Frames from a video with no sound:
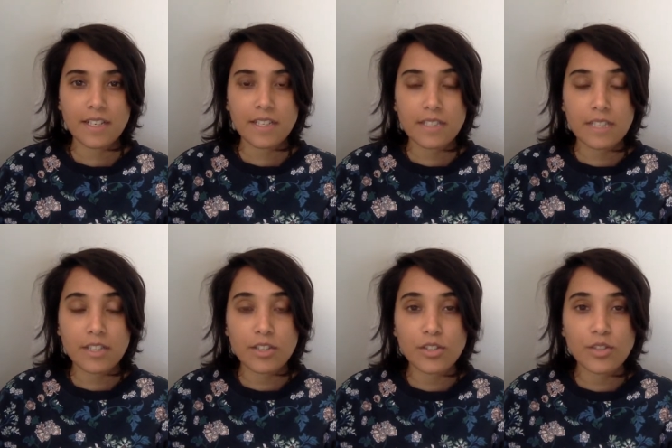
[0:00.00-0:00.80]
see
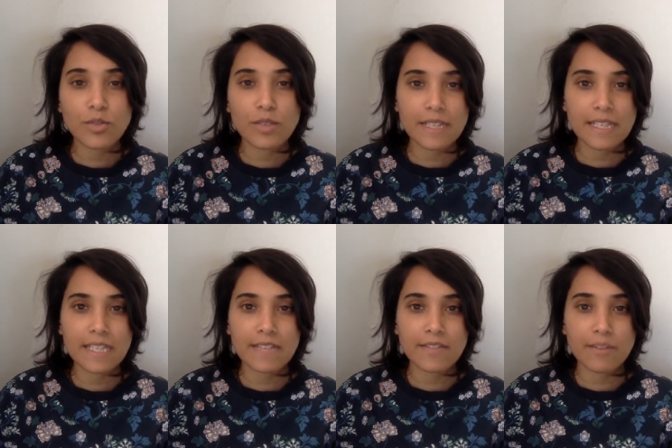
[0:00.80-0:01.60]
the new
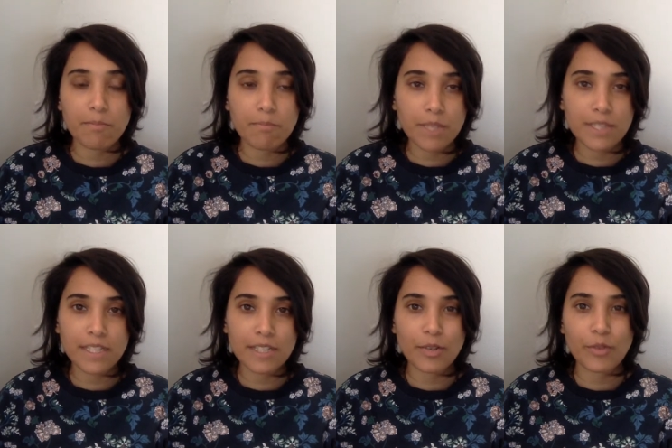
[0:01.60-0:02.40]
leaves
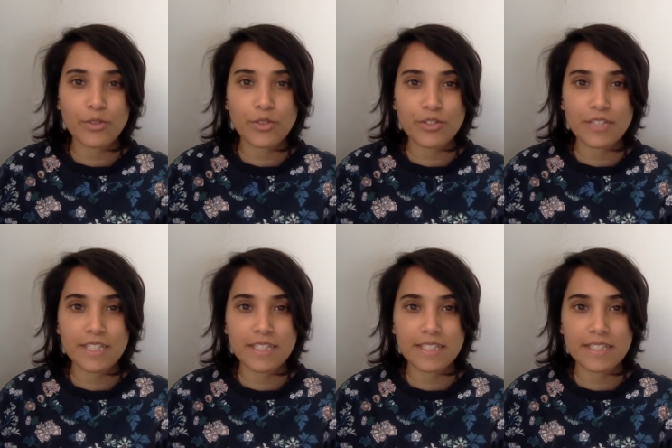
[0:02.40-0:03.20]
budding on the
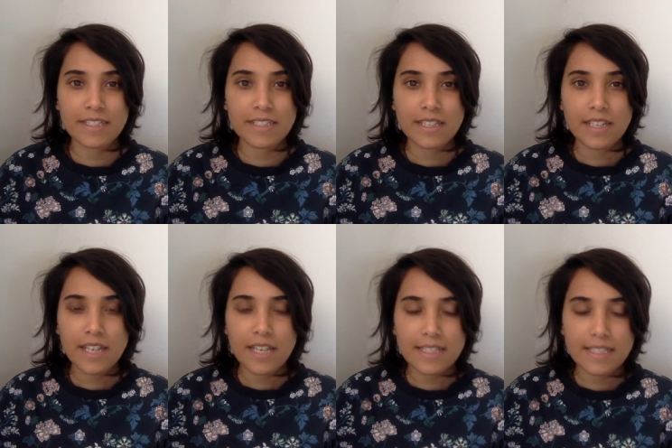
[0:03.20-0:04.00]
trees,
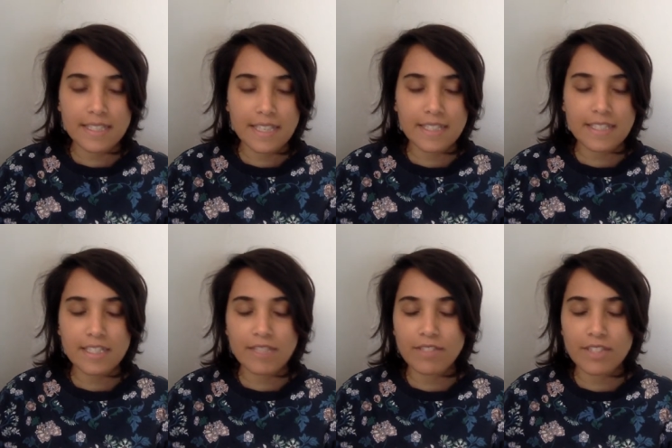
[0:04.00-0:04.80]
and sense
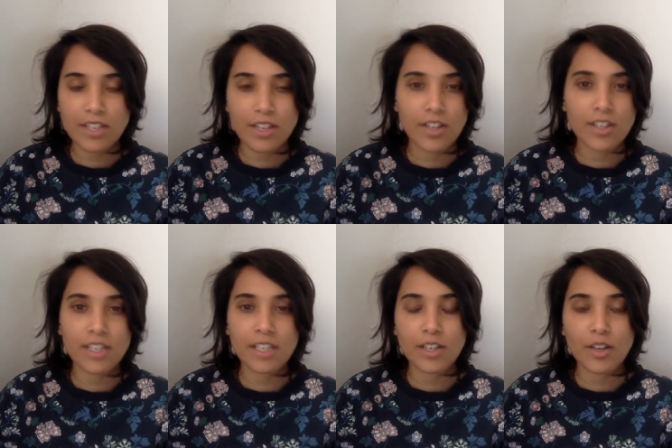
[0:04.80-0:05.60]
the
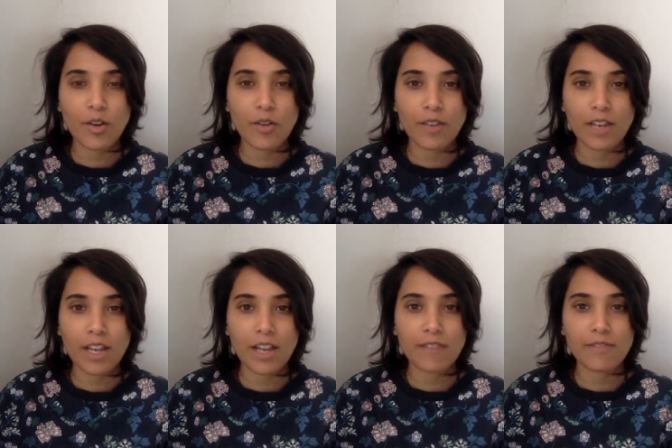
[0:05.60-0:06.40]
returning of
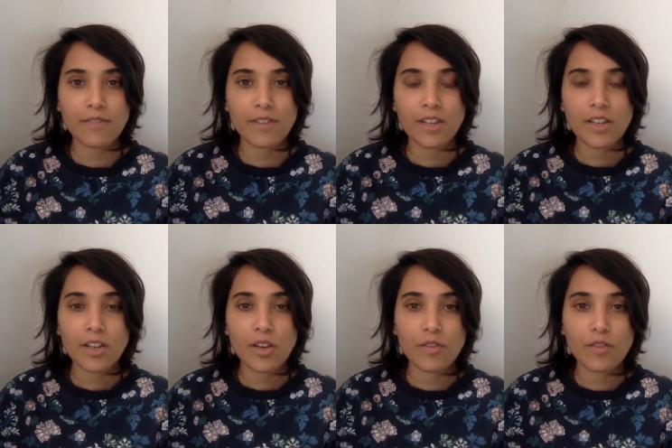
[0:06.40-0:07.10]
life of